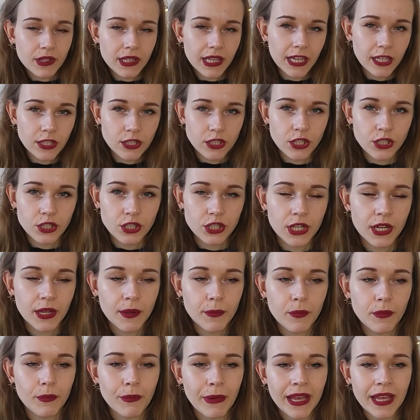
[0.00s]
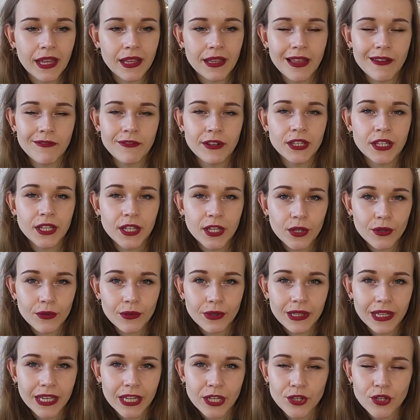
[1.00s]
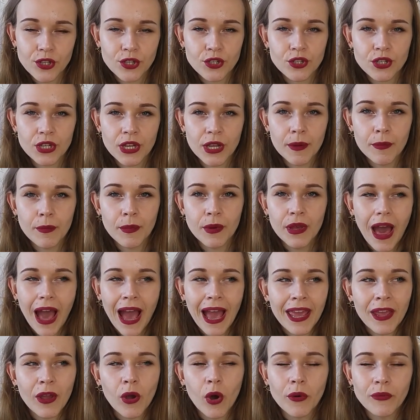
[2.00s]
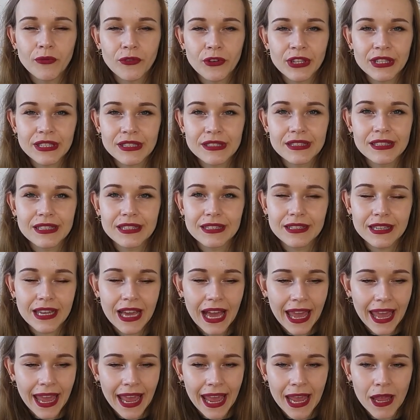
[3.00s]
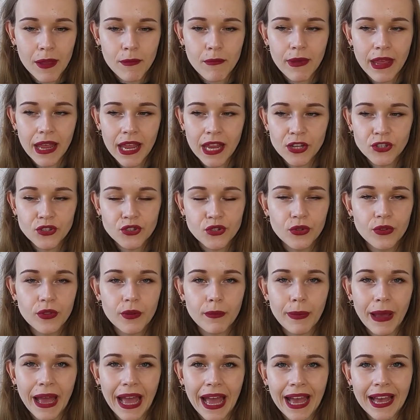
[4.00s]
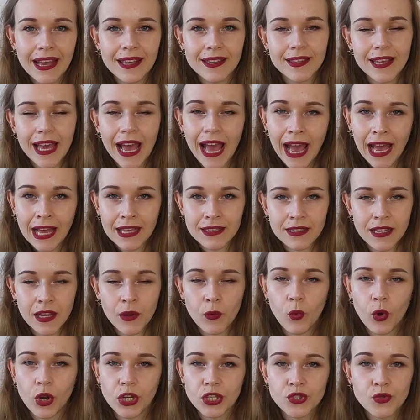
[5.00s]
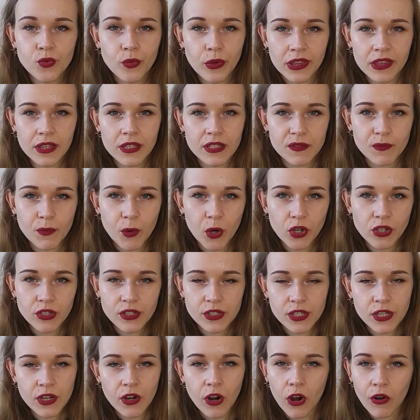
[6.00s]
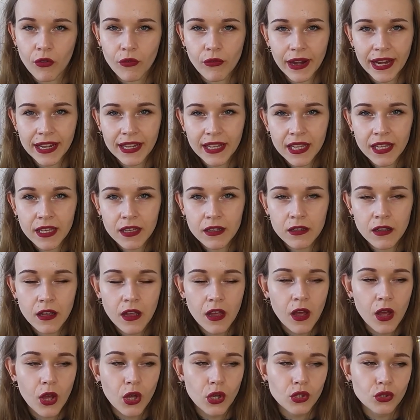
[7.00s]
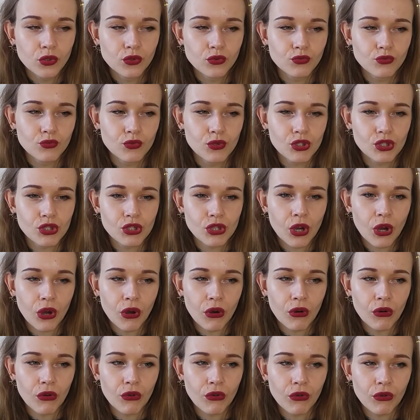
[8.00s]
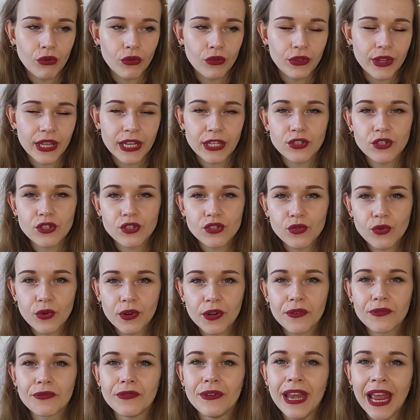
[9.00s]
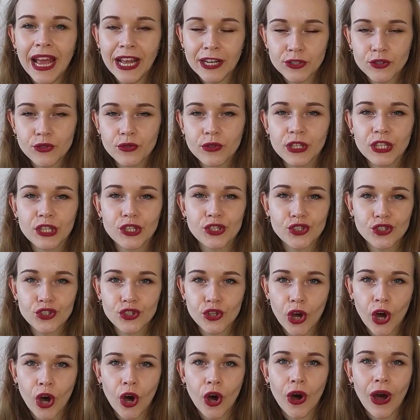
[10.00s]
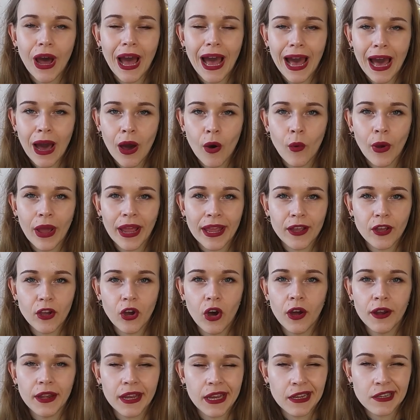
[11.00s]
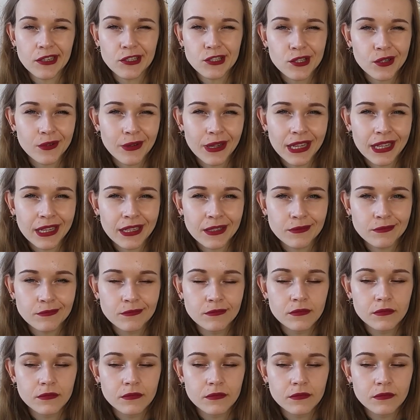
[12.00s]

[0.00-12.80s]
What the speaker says: relationship, my 11-year relationship, I obviously came into the path as I was with this person already. So they just sort of naturally saw how I got into it.